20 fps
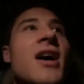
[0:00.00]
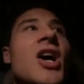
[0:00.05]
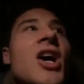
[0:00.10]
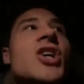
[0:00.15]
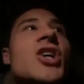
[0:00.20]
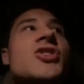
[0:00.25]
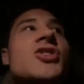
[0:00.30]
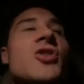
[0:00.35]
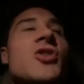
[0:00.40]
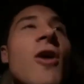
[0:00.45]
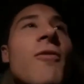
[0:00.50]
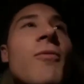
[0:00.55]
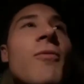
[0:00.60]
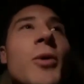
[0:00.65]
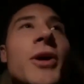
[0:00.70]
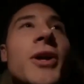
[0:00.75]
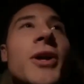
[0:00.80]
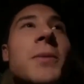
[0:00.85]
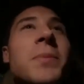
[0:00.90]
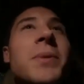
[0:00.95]

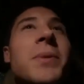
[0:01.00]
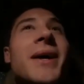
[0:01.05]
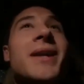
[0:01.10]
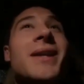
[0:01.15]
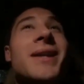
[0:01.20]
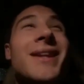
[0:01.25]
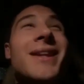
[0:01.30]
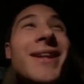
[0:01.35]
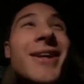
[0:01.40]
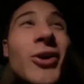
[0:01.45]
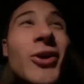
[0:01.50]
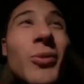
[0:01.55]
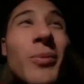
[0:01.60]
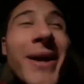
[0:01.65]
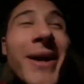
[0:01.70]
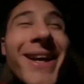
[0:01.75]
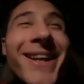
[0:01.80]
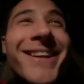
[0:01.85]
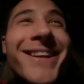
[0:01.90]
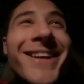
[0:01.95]
Sophomore year played a little
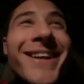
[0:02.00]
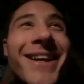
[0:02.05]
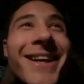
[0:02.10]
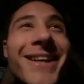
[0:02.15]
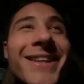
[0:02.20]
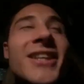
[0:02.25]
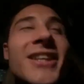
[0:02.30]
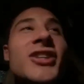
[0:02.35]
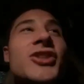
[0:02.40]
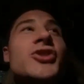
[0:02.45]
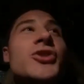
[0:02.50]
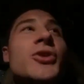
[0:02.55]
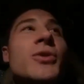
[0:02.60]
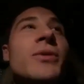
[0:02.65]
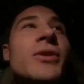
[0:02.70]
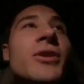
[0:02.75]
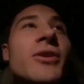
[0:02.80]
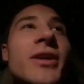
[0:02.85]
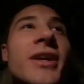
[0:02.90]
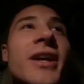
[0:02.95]
bit. Then
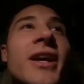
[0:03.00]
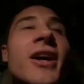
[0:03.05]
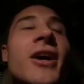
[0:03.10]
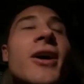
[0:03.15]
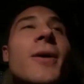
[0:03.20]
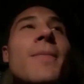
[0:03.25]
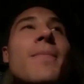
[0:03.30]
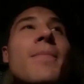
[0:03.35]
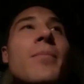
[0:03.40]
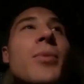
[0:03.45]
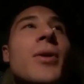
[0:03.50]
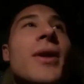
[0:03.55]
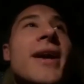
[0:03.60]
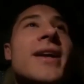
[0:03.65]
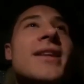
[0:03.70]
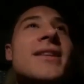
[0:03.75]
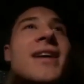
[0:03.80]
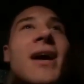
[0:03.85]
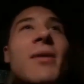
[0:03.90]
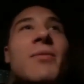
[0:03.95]
junior year,
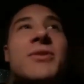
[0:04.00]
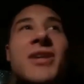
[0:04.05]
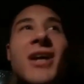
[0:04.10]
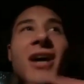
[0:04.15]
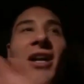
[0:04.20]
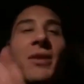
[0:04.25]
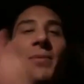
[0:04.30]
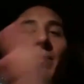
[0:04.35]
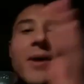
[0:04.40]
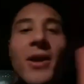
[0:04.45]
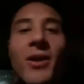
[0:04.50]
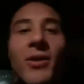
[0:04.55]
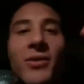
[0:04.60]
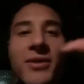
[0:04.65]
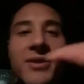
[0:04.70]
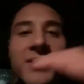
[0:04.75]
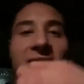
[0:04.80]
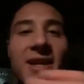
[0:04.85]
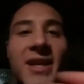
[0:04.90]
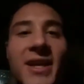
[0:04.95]
playing time was kind of dependent on
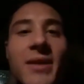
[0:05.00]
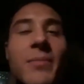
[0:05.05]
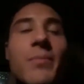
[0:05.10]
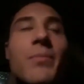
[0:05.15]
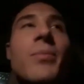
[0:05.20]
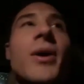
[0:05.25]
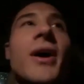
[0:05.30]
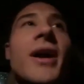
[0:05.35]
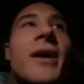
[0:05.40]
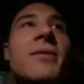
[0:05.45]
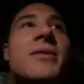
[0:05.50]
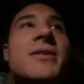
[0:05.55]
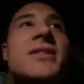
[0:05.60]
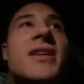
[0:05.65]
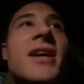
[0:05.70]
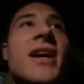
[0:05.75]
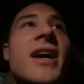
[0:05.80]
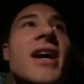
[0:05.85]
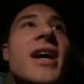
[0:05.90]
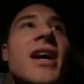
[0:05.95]
the team, but I would
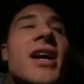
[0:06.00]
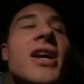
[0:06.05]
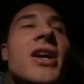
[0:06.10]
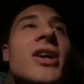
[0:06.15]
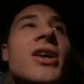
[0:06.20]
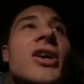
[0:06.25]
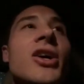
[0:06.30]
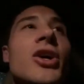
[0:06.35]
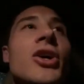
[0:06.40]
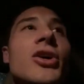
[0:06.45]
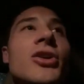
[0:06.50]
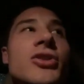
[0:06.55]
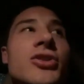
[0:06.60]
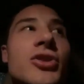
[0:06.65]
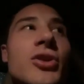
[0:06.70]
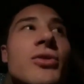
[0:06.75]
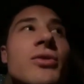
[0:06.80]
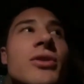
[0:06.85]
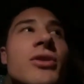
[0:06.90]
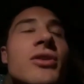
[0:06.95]
say
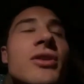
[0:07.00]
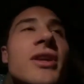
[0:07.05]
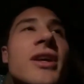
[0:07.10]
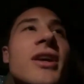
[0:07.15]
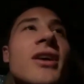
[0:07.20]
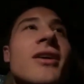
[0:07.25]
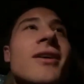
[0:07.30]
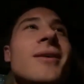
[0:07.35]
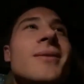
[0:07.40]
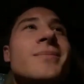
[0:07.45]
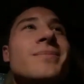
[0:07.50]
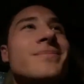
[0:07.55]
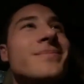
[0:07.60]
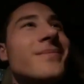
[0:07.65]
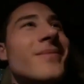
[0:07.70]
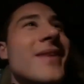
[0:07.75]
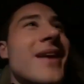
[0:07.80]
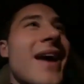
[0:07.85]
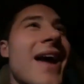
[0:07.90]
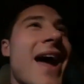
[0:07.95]
junior year,
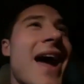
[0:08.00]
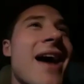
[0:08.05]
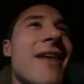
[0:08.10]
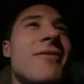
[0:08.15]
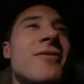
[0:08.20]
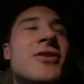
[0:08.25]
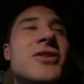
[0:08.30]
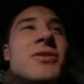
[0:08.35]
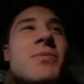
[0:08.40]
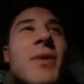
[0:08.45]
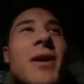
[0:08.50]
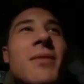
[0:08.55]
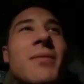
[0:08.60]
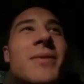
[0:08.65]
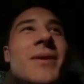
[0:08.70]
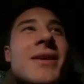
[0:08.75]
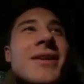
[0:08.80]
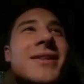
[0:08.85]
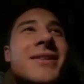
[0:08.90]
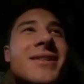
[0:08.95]
averaged
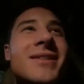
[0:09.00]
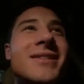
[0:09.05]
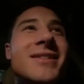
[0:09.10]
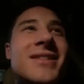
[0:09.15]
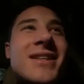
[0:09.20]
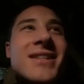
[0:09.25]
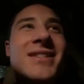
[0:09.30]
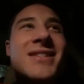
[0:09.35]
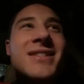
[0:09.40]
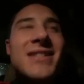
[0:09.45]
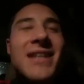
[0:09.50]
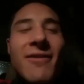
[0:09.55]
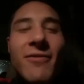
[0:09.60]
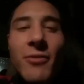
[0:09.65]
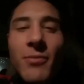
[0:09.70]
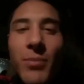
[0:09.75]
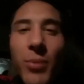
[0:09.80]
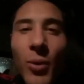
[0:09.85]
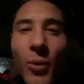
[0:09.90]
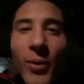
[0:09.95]
maybe 6 to
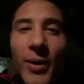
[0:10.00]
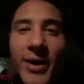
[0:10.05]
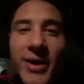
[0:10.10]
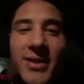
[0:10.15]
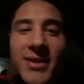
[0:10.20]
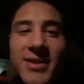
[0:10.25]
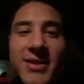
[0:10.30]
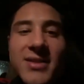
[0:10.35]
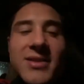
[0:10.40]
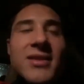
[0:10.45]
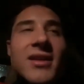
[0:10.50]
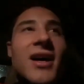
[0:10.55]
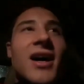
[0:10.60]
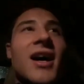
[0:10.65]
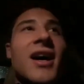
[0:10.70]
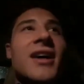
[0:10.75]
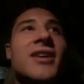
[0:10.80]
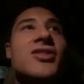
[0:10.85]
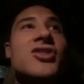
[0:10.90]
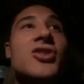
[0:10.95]
7 points.
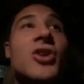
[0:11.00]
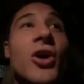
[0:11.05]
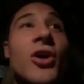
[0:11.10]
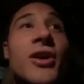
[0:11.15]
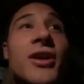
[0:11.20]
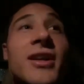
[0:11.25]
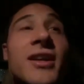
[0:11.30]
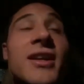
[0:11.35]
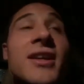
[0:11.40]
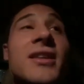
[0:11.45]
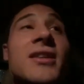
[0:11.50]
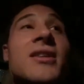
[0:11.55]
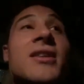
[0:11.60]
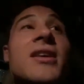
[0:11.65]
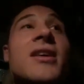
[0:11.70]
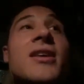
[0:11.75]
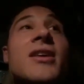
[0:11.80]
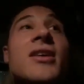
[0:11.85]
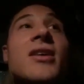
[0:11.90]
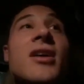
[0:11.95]
Started in
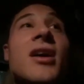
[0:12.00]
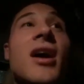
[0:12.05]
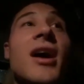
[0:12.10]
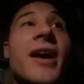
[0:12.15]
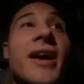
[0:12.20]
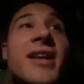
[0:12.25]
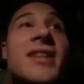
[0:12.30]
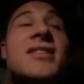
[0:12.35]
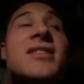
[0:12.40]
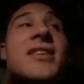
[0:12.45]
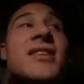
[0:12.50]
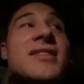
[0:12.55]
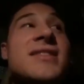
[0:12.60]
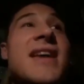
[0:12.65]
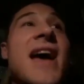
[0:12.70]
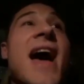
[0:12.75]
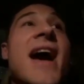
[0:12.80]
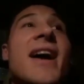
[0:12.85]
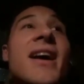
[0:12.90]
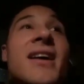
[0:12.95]
against
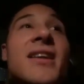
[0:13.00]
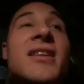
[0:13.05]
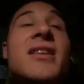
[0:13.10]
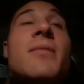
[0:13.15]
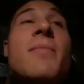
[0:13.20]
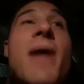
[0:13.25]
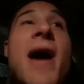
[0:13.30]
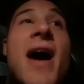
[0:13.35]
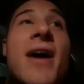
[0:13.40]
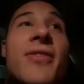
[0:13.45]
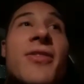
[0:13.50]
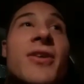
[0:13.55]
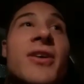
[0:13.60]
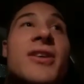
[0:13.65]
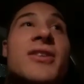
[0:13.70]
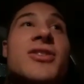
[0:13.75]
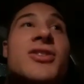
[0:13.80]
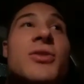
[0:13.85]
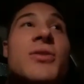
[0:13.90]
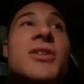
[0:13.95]
Gonzaga and
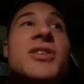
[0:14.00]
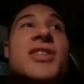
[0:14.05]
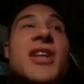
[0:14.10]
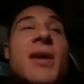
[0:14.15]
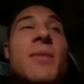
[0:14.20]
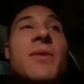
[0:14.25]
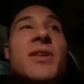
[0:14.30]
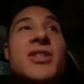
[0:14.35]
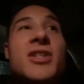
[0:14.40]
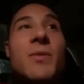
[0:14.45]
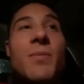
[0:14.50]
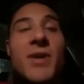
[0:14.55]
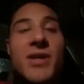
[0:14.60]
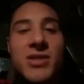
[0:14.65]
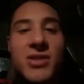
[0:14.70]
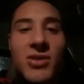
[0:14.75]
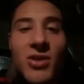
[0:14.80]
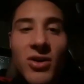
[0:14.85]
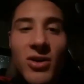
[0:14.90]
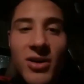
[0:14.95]
DeMatha. So in the championship, I
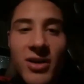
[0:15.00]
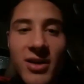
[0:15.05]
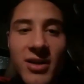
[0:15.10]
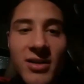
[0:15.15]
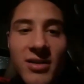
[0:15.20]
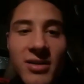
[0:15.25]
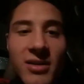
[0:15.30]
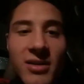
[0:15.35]
started.